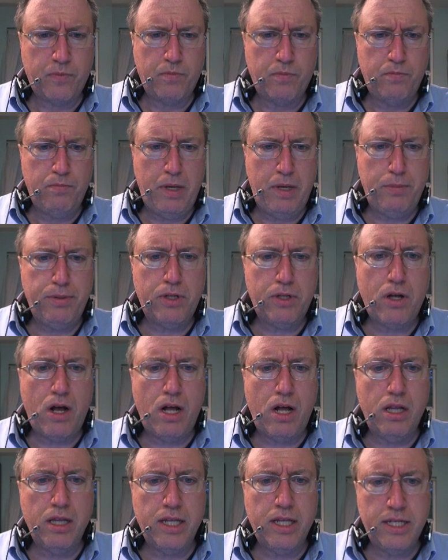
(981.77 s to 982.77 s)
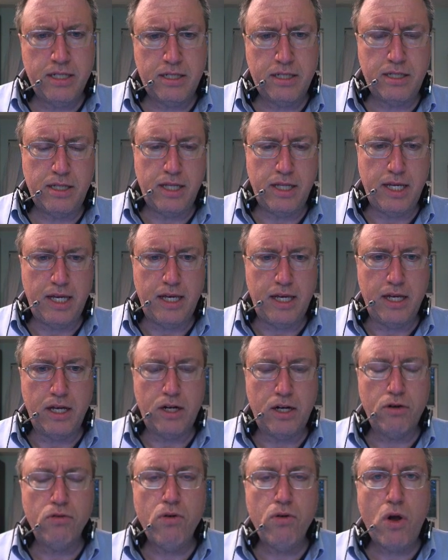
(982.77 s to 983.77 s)
People call this the
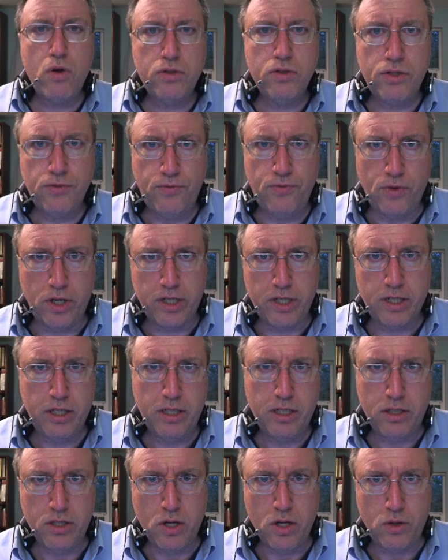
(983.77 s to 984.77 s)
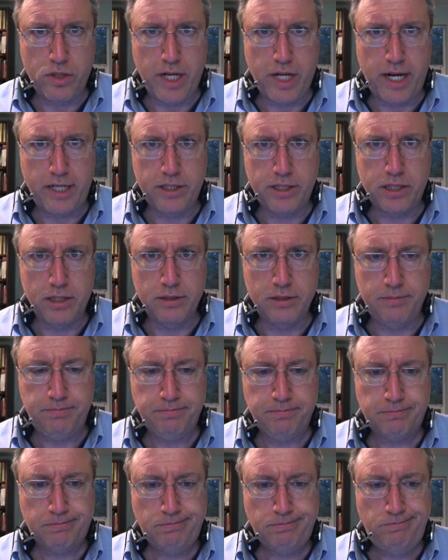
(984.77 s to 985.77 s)
crow's foot notation.
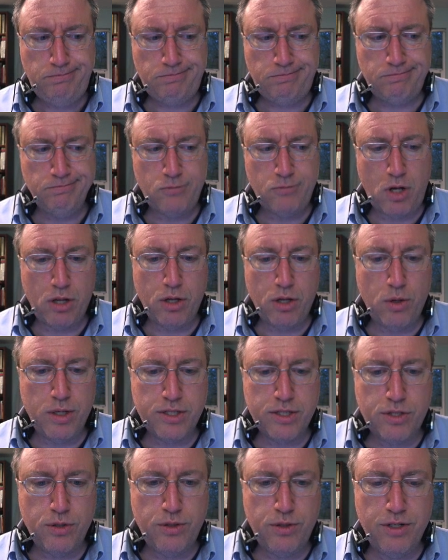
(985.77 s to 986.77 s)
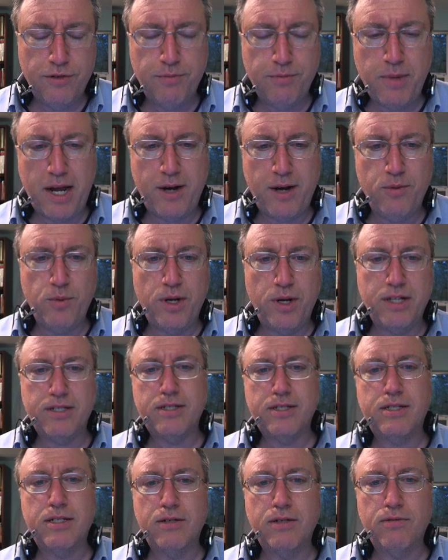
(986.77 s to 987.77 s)
Although a student of mine
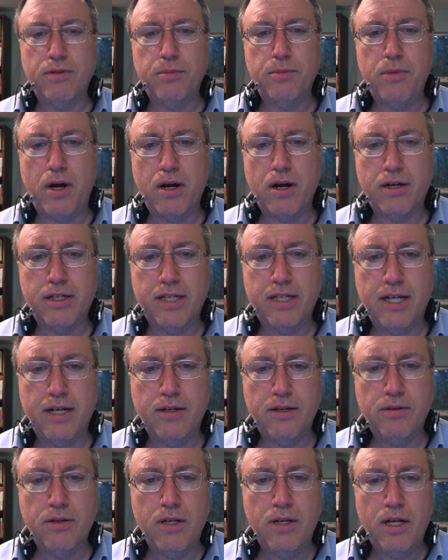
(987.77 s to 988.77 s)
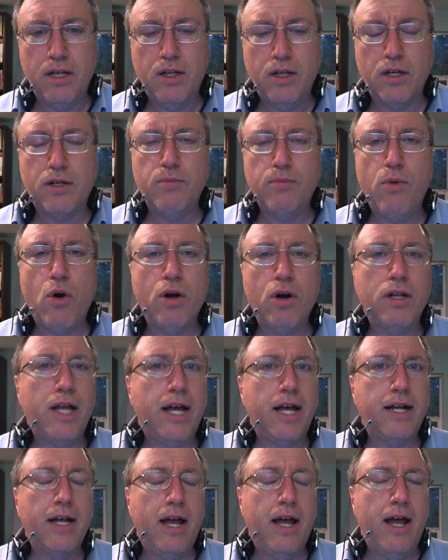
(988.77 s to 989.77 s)
once remarked that it looked more
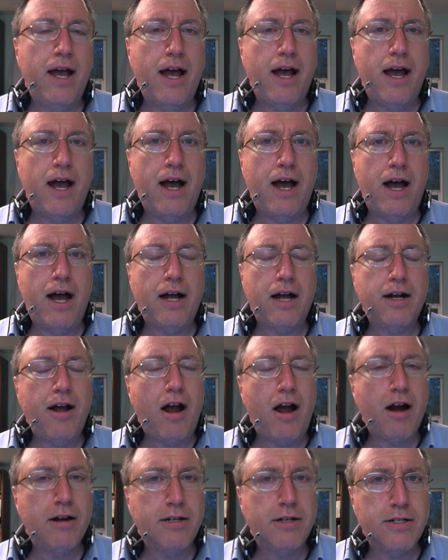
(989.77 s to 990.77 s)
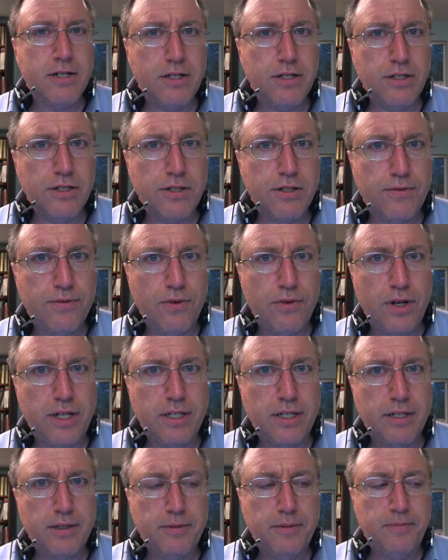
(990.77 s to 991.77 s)
like a cardinal's
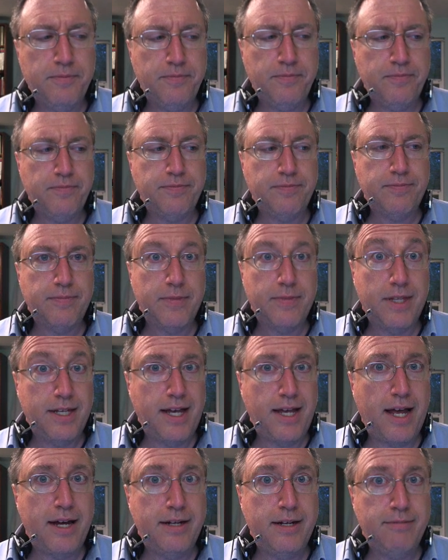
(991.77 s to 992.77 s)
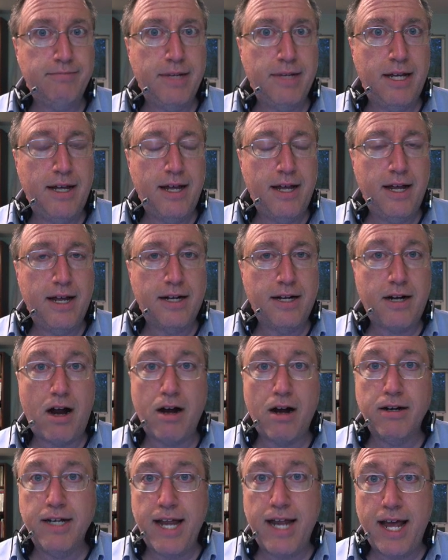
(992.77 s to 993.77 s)
foot. Get it?
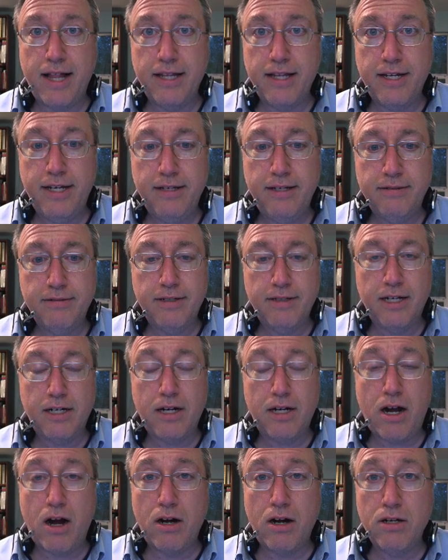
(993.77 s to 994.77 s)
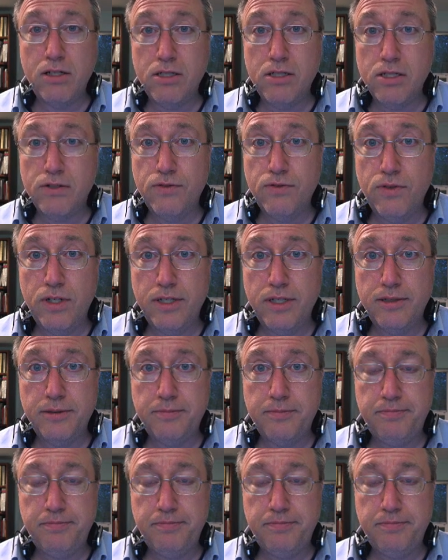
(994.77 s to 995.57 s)
Cardinality, cardinal's foot.